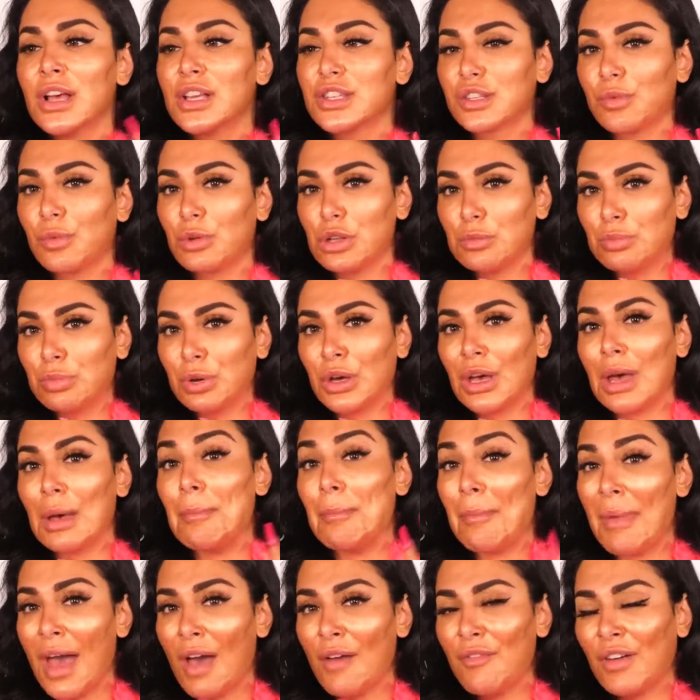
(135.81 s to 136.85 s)
So when you put a
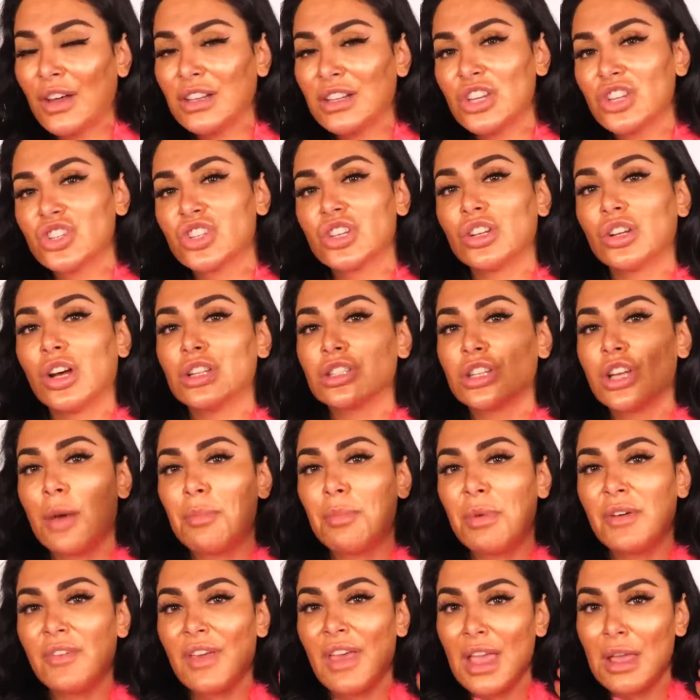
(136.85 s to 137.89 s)
matte foundation on
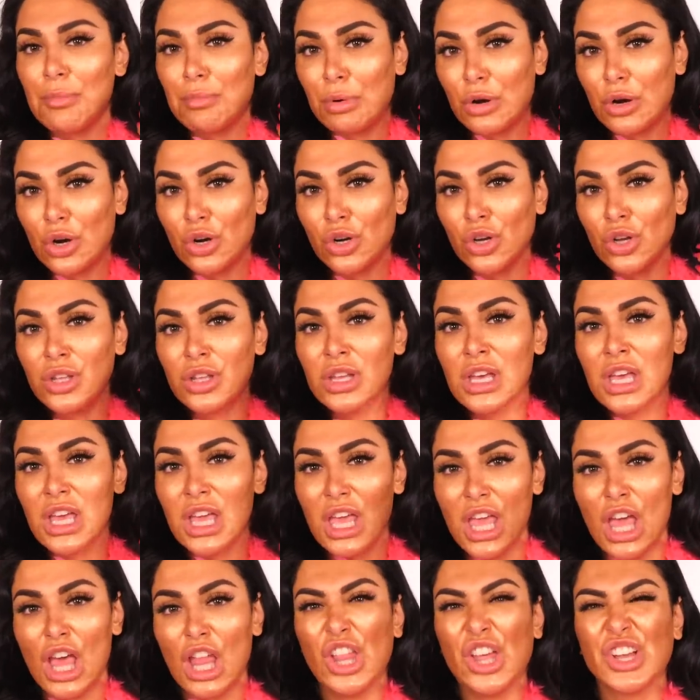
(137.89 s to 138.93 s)
top of a pearl,
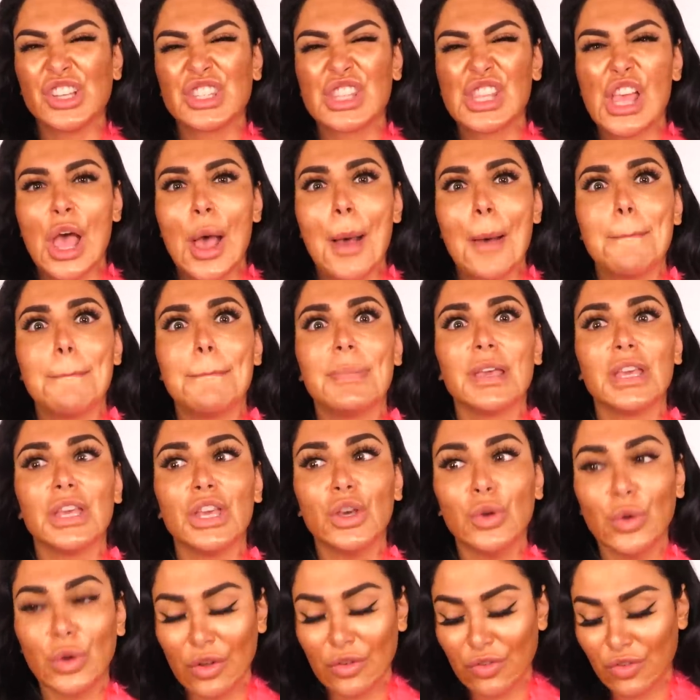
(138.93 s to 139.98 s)
it looks
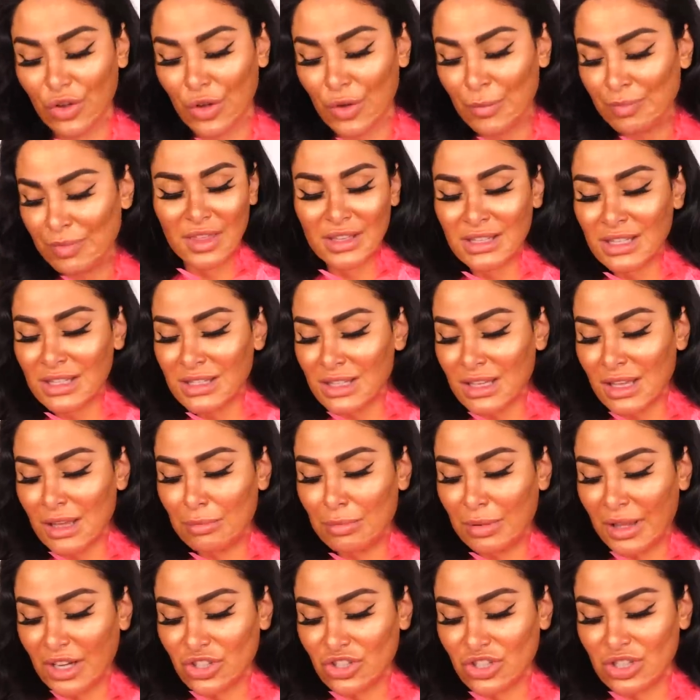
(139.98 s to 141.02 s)
beautiful. This is a
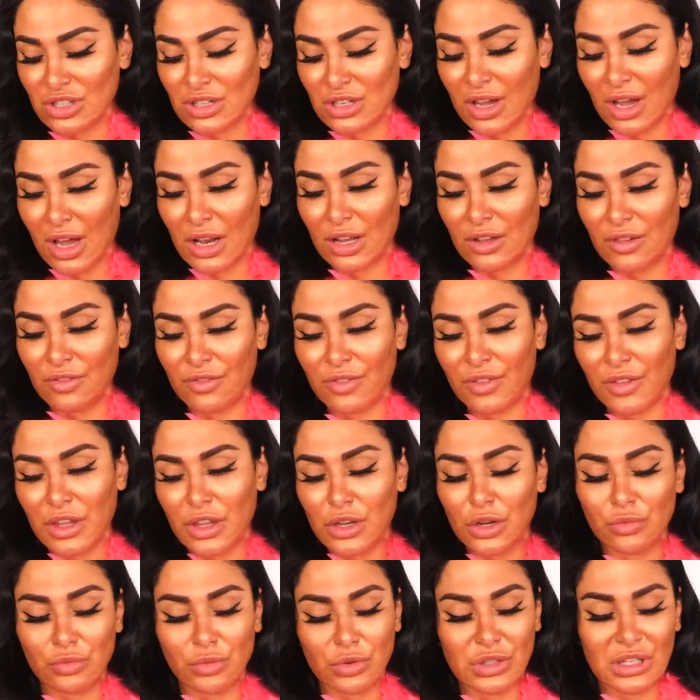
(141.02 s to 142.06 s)
complexion kind of,
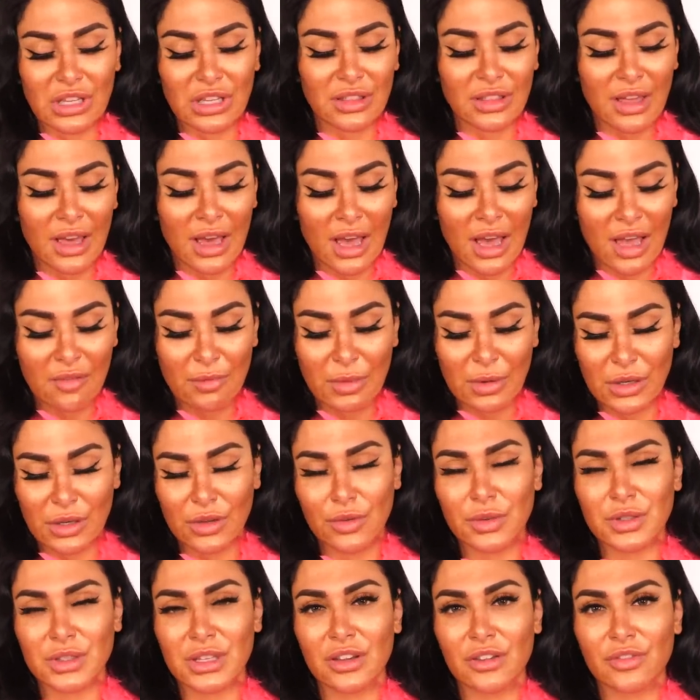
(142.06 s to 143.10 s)
you know, routine that I've been
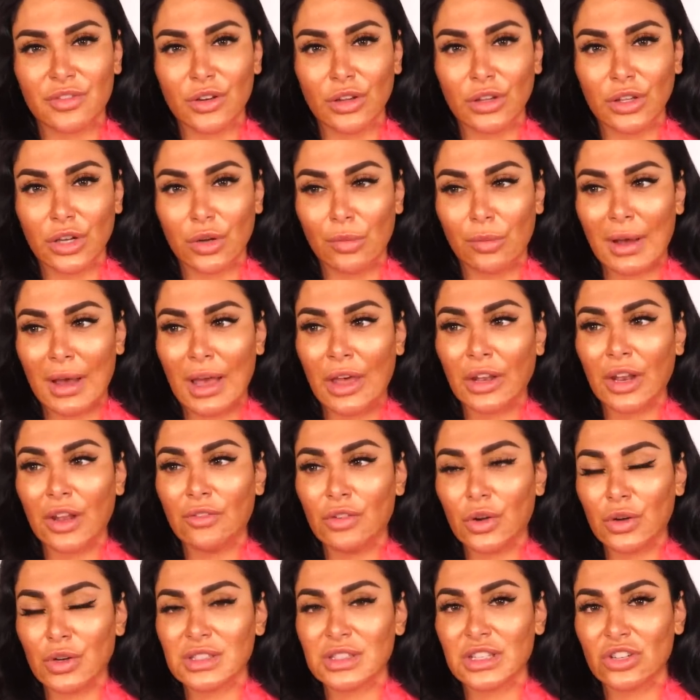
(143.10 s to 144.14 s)
using for a little while, and I've
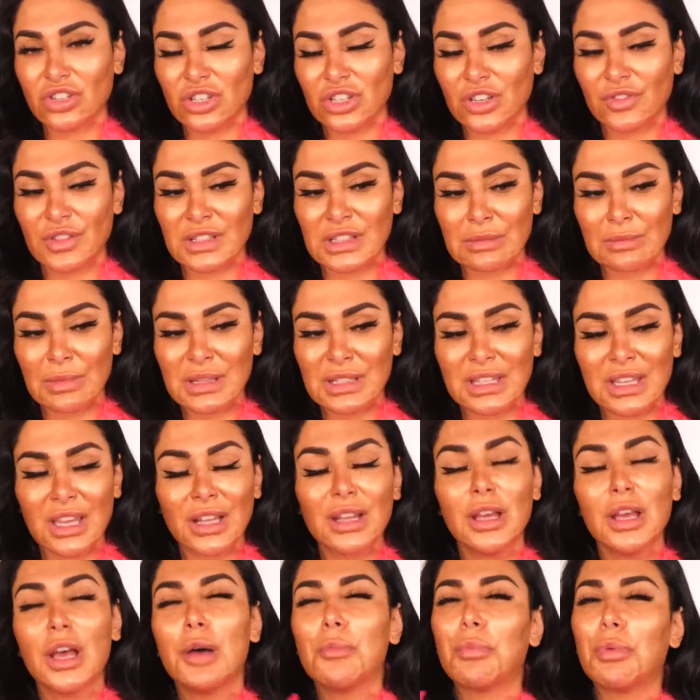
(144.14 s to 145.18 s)
noticed such a difference in my
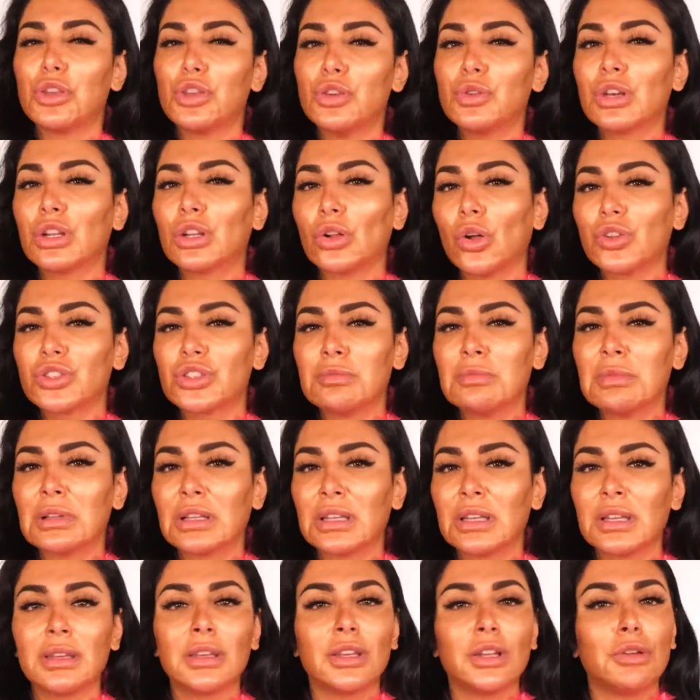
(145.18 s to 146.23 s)
skin, but you can
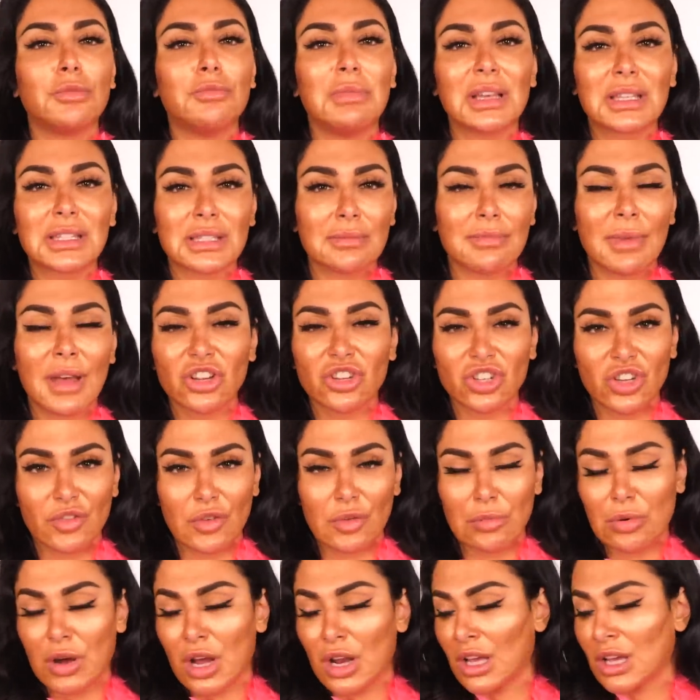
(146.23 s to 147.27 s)
ultimately, you know, mix and match
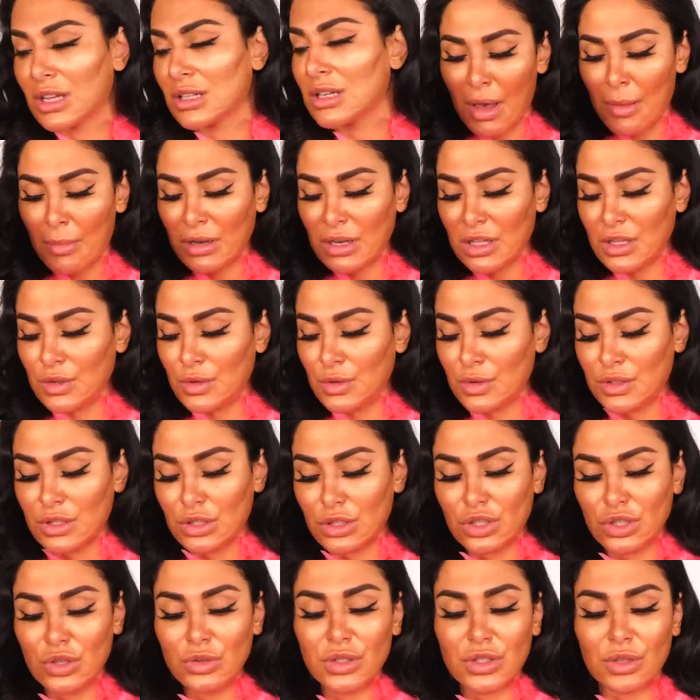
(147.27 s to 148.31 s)
different product. I'm gonna use
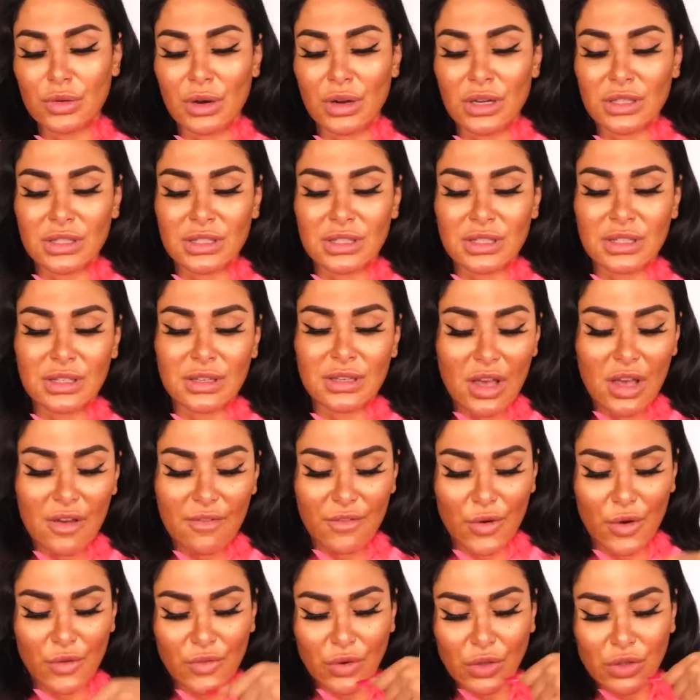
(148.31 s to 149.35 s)
two squirts
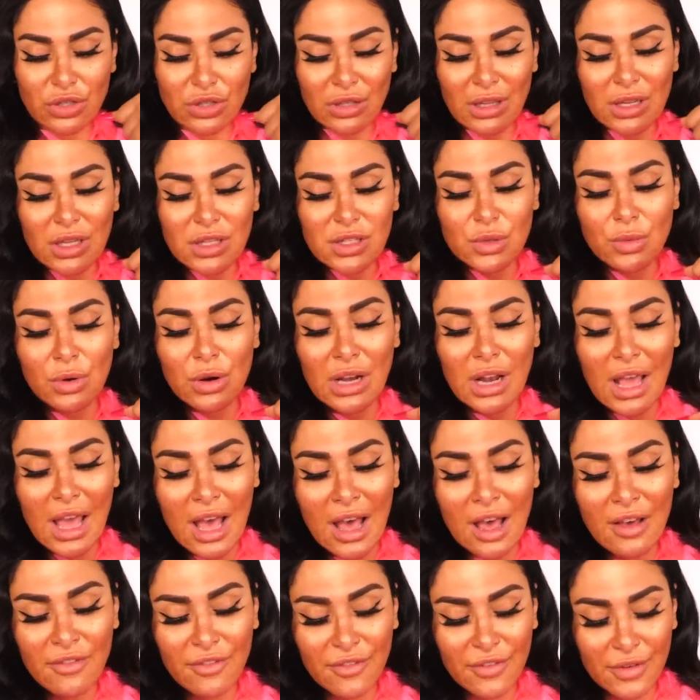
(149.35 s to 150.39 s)
of Faux Filter, like a squirt and a
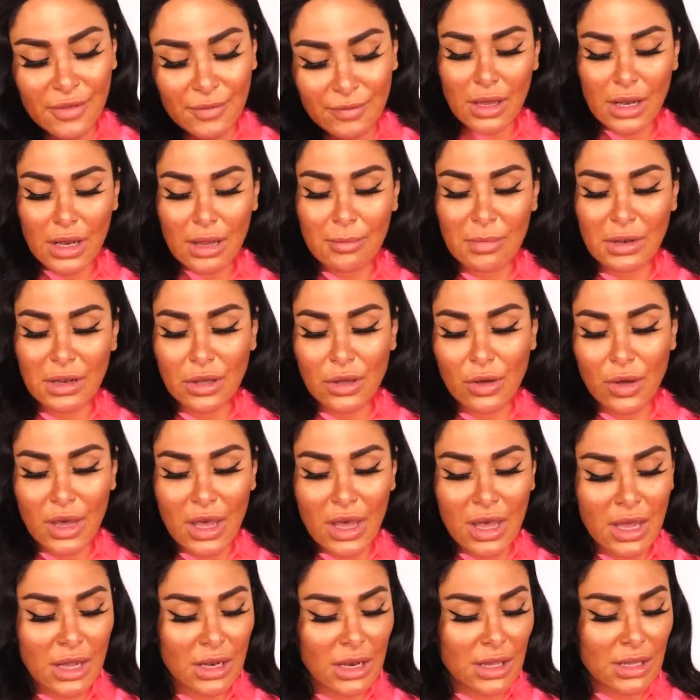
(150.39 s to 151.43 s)
half, and I'm gonna go
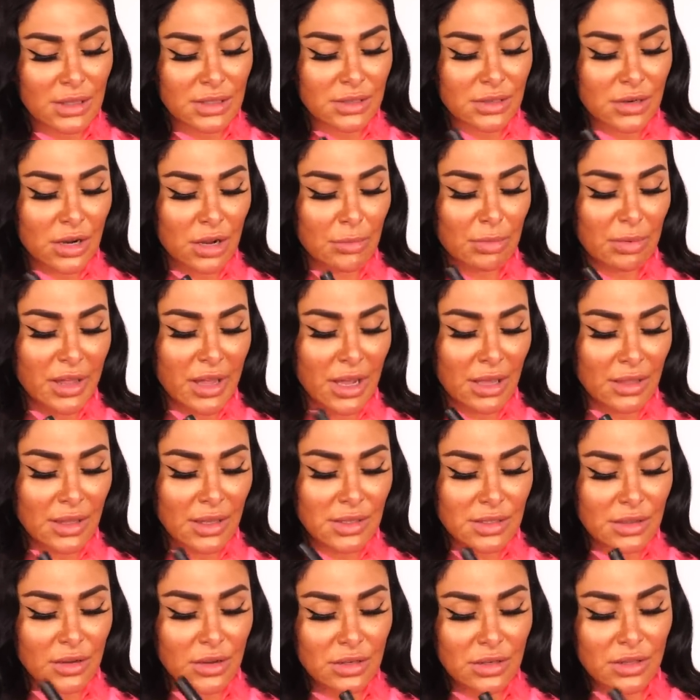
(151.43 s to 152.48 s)
ahead and start applying
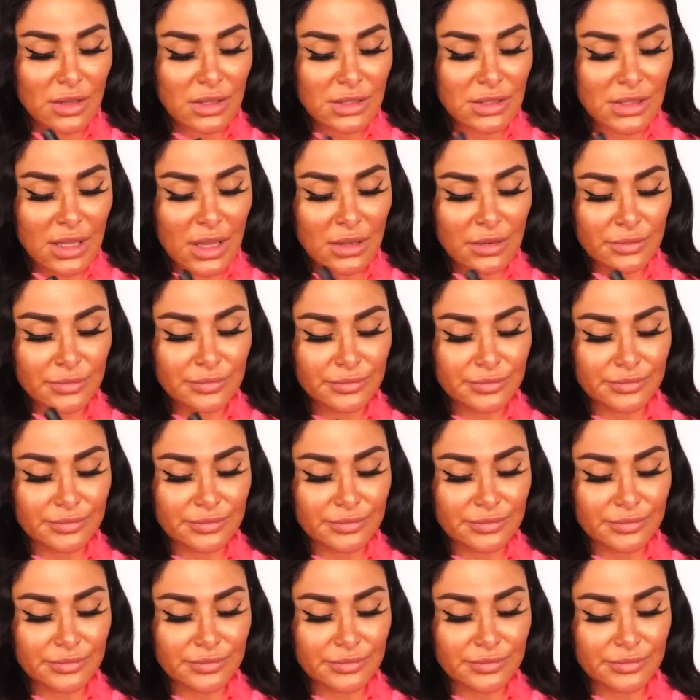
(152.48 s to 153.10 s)
this onto the skin.